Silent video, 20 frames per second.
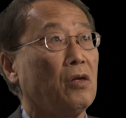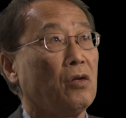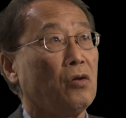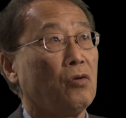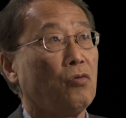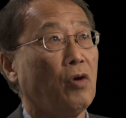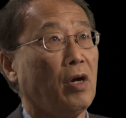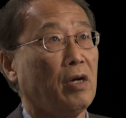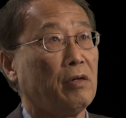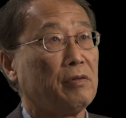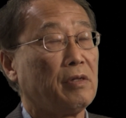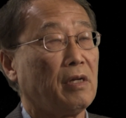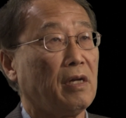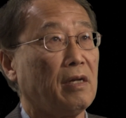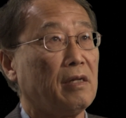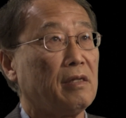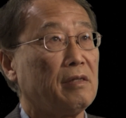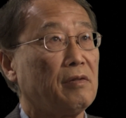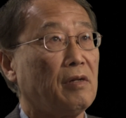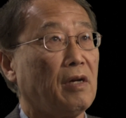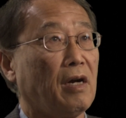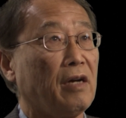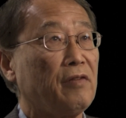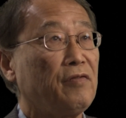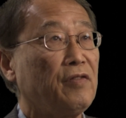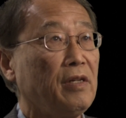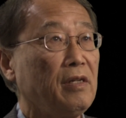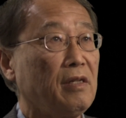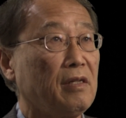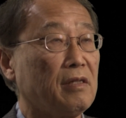Well, I
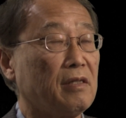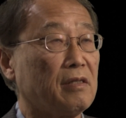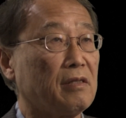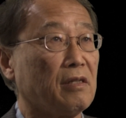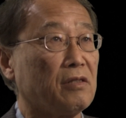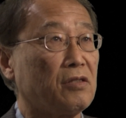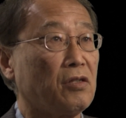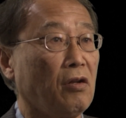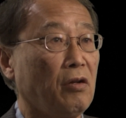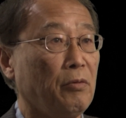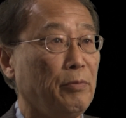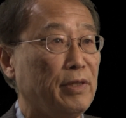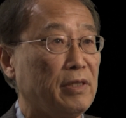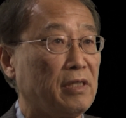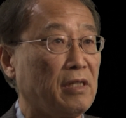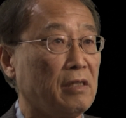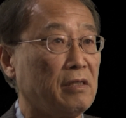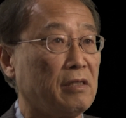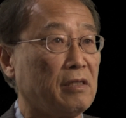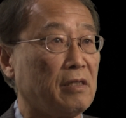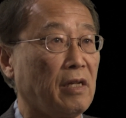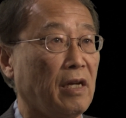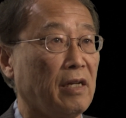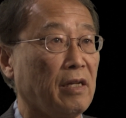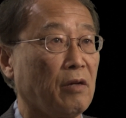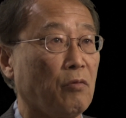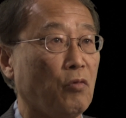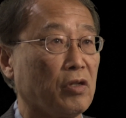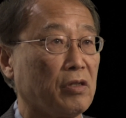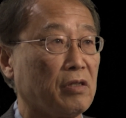think there's a lot of
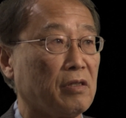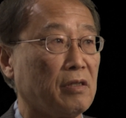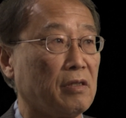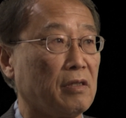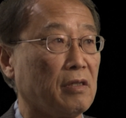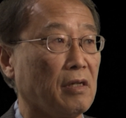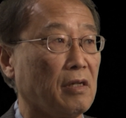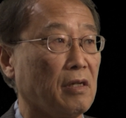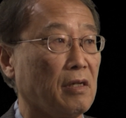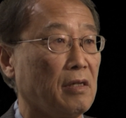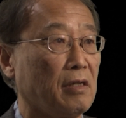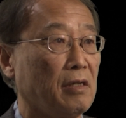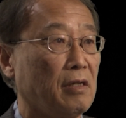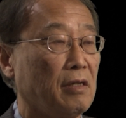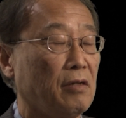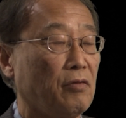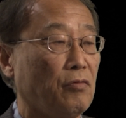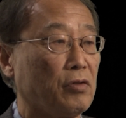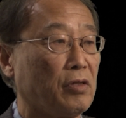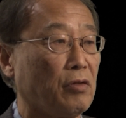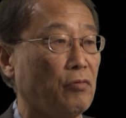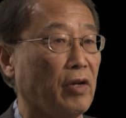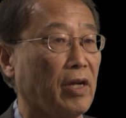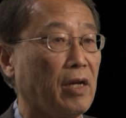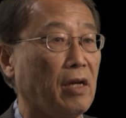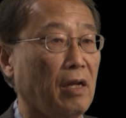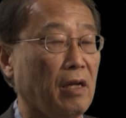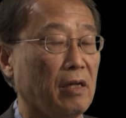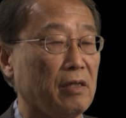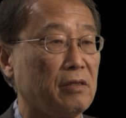misunderstanding what the
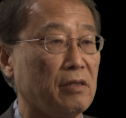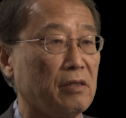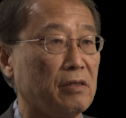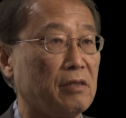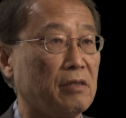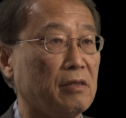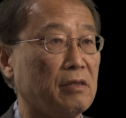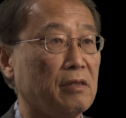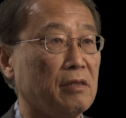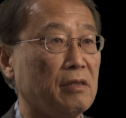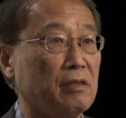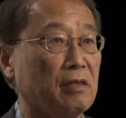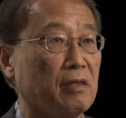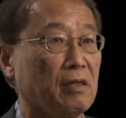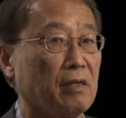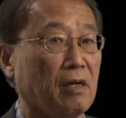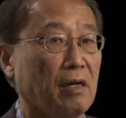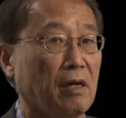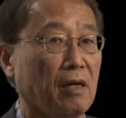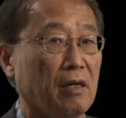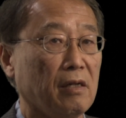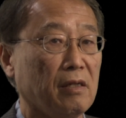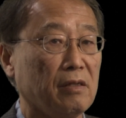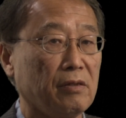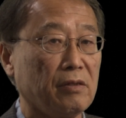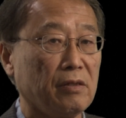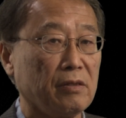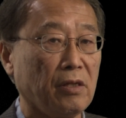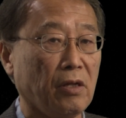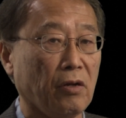regulators,
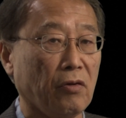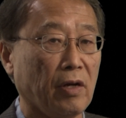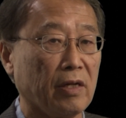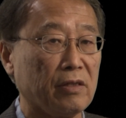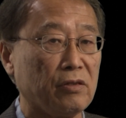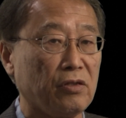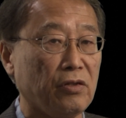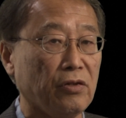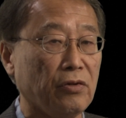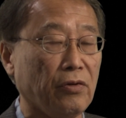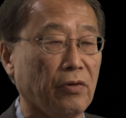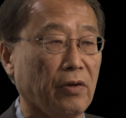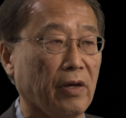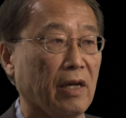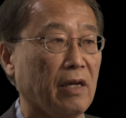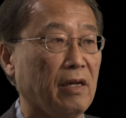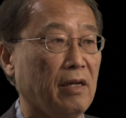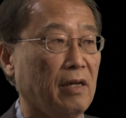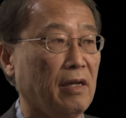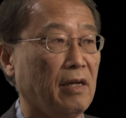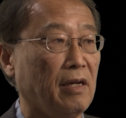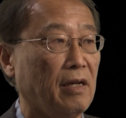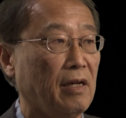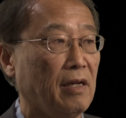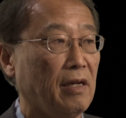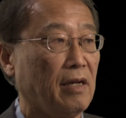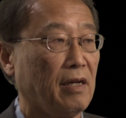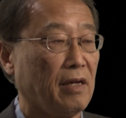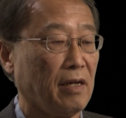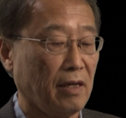are doing,
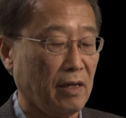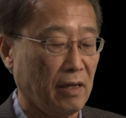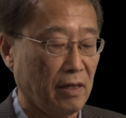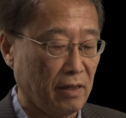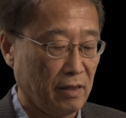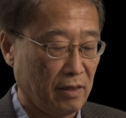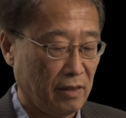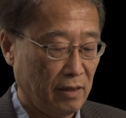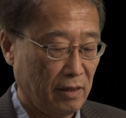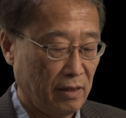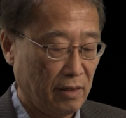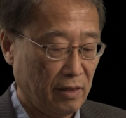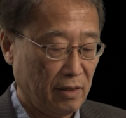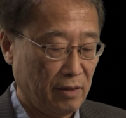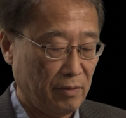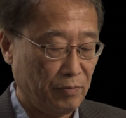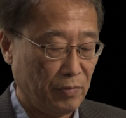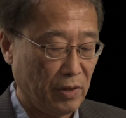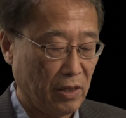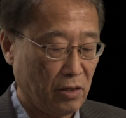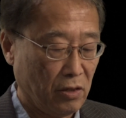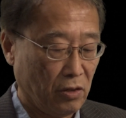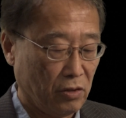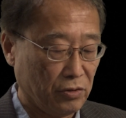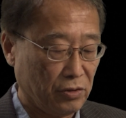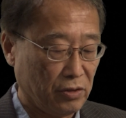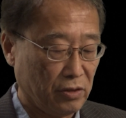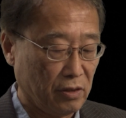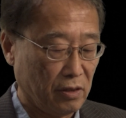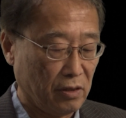
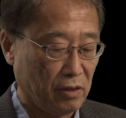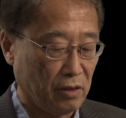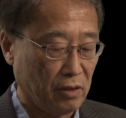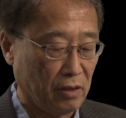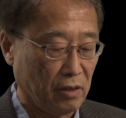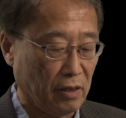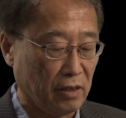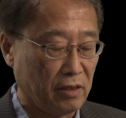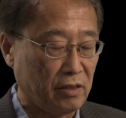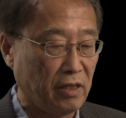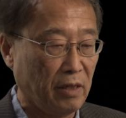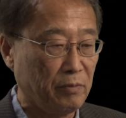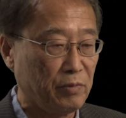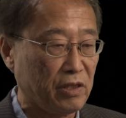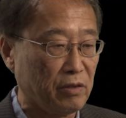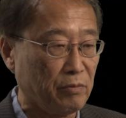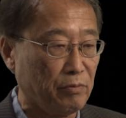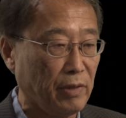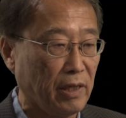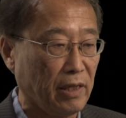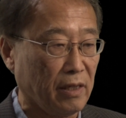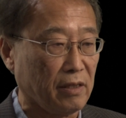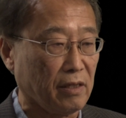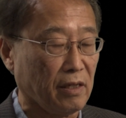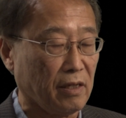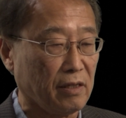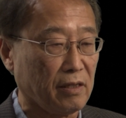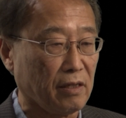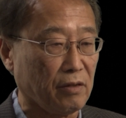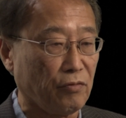because it seems to me
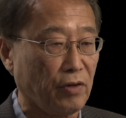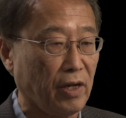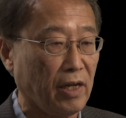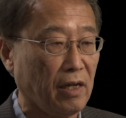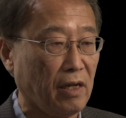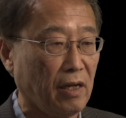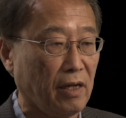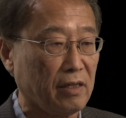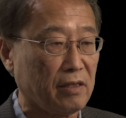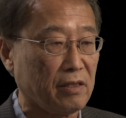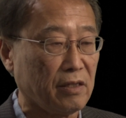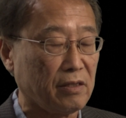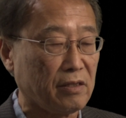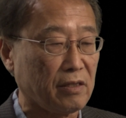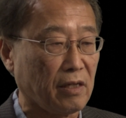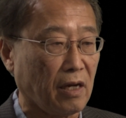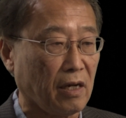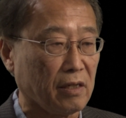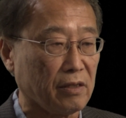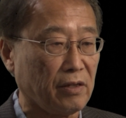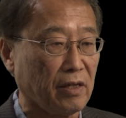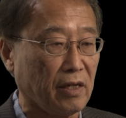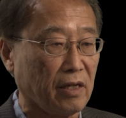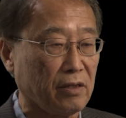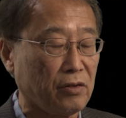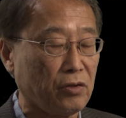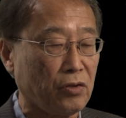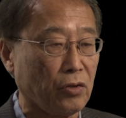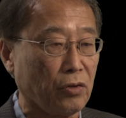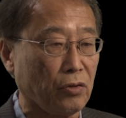the regulators are there
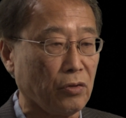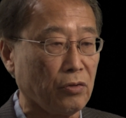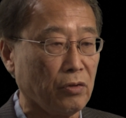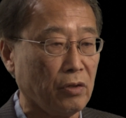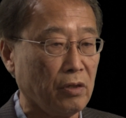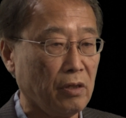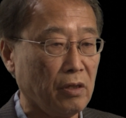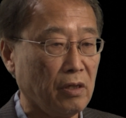to